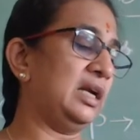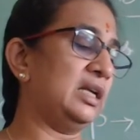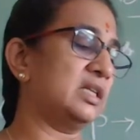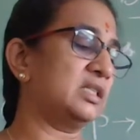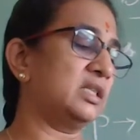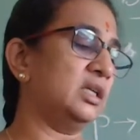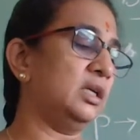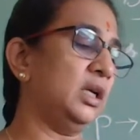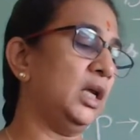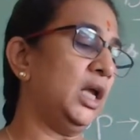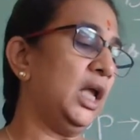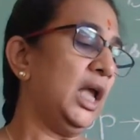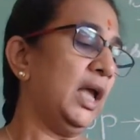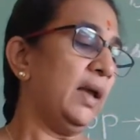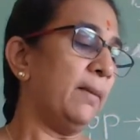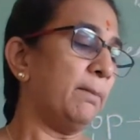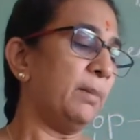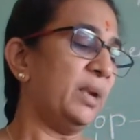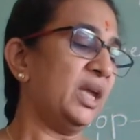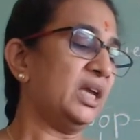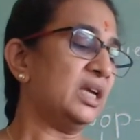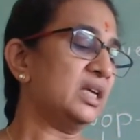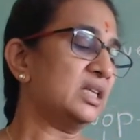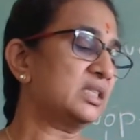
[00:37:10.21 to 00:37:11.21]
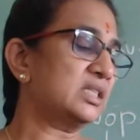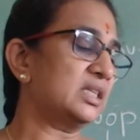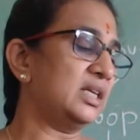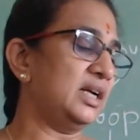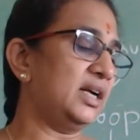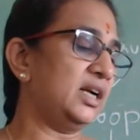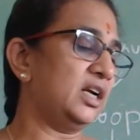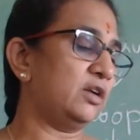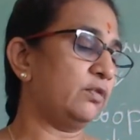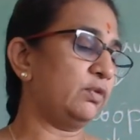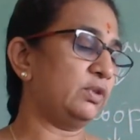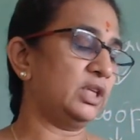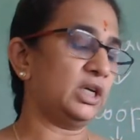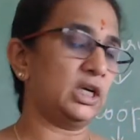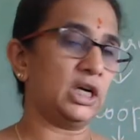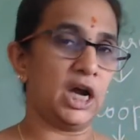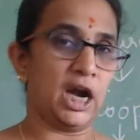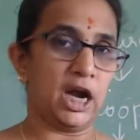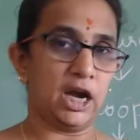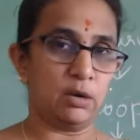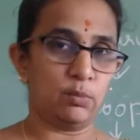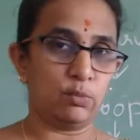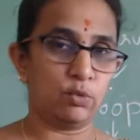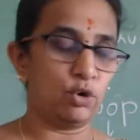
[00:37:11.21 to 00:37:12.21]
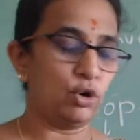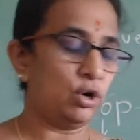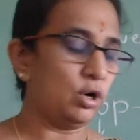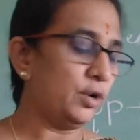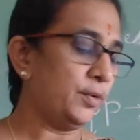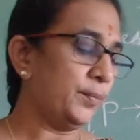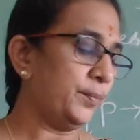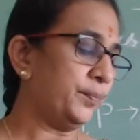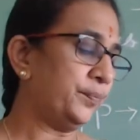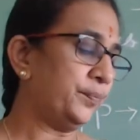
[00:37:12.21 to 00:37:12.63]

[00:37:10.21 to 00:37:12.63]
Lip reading: listen. Make a cylinder with a cardboard